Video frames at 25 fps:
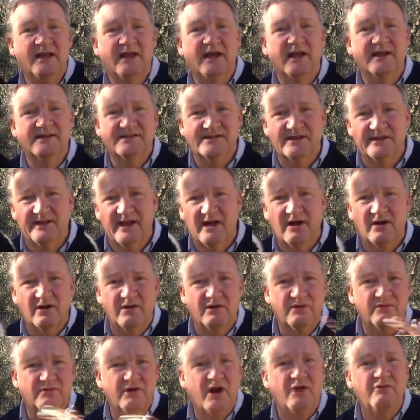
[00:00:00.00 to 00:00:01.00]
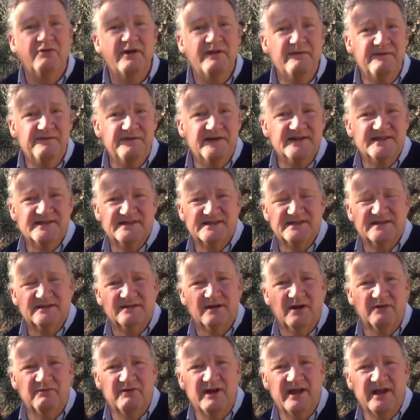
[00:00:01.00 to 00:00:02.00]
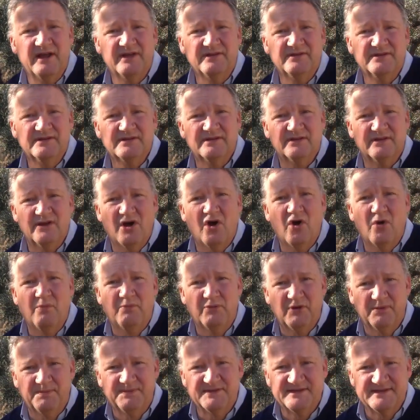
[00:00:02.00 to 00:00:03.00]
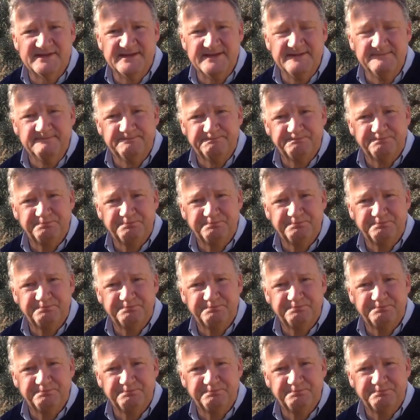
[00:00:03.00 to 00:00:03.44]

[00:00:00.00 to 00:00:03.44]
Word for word: uh, so that our, ring fence around the whole property